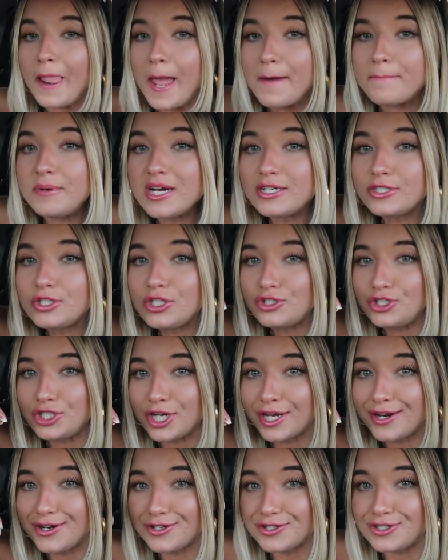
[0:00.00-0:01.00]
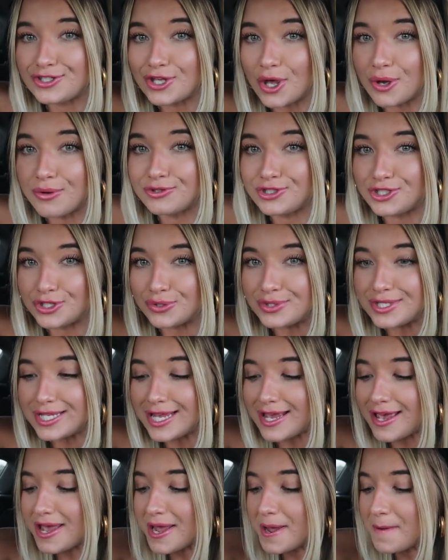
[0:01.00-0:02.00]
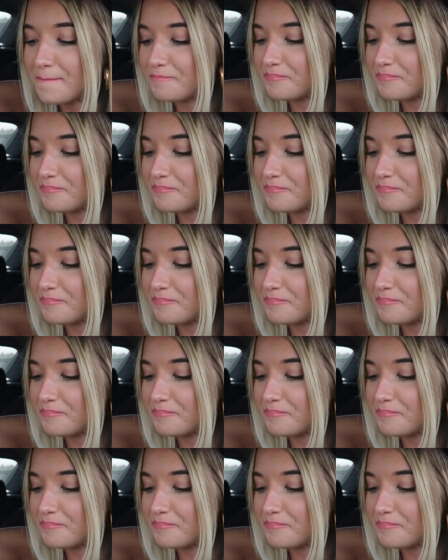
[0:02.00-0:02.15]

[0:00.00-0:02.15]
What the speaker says: Because this chicken is so juicy.